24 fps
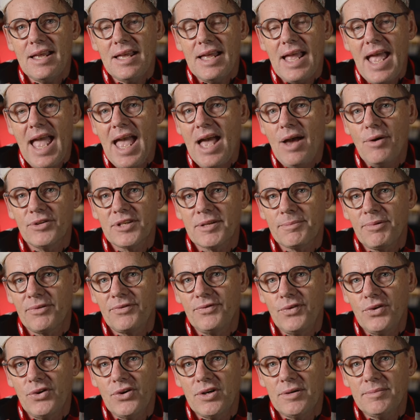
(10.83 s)
how has it
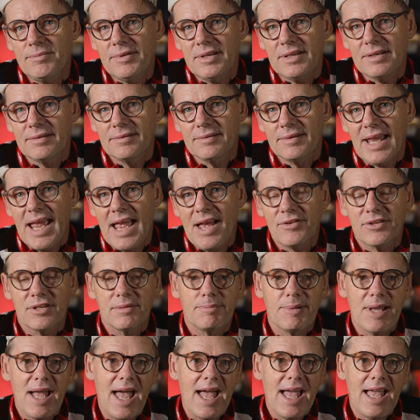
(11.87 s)
performed, how has it
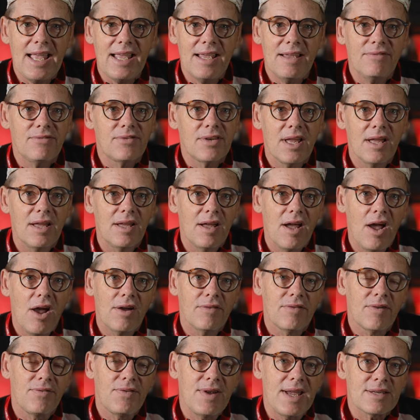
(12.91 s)
behaved
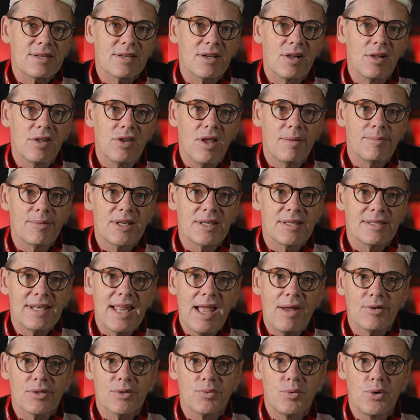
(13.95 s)
over 1,000 kilometers.
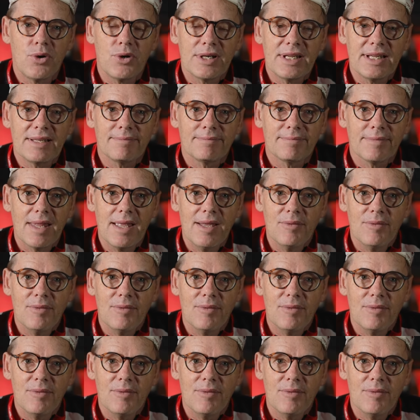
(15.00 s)
Now it's worn in.